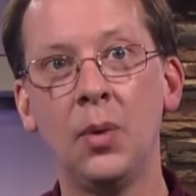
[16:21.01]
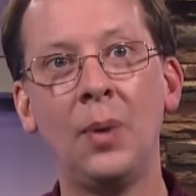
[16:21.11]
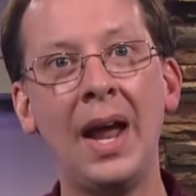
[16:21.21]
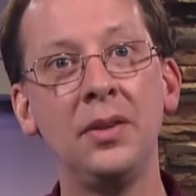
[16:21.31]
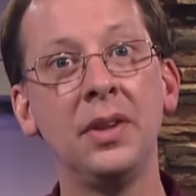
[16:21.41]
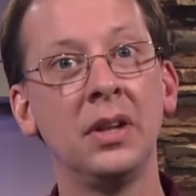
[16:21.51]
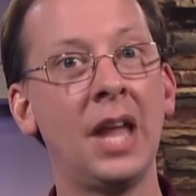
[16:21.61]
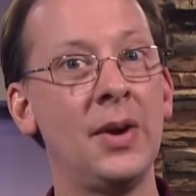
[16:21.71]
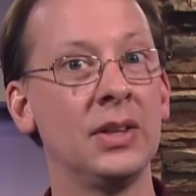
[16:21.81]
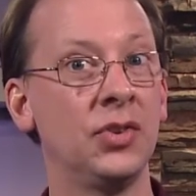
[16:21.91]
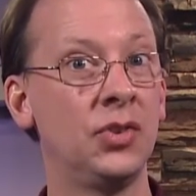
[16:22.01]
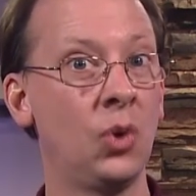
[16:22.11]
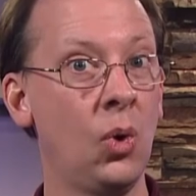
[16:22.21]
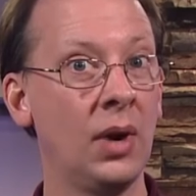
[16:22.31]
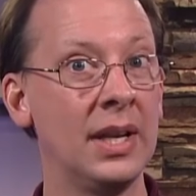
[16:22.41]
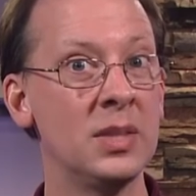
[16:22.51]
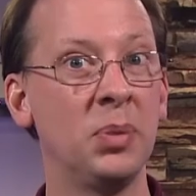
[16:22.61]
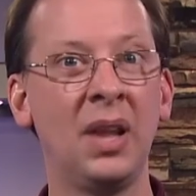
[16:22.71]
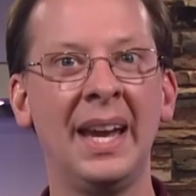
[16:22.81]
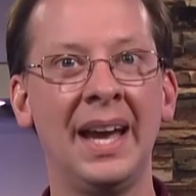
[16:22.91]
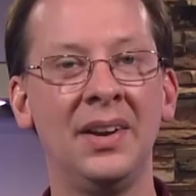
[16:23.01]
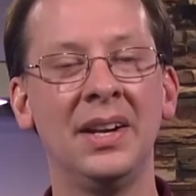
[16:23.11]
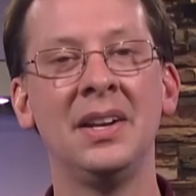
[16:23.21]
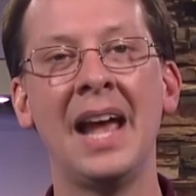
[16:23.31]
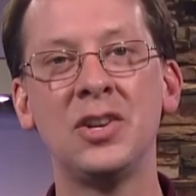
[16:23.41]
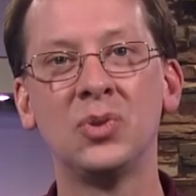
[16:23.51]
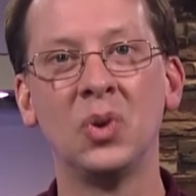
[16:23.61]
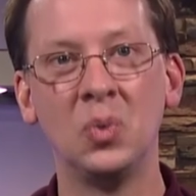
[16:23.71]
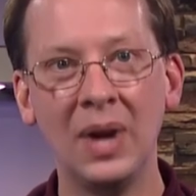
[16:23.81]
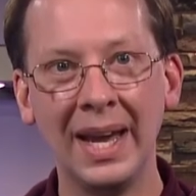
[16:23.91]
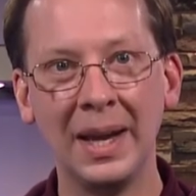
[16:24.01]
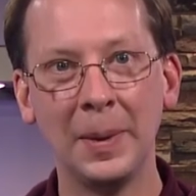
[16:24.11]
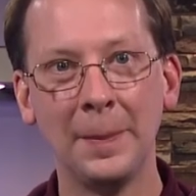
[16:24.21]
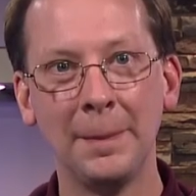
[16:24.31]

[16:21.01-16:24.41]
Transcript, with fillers: rather than allowing the story to play out in a natural way.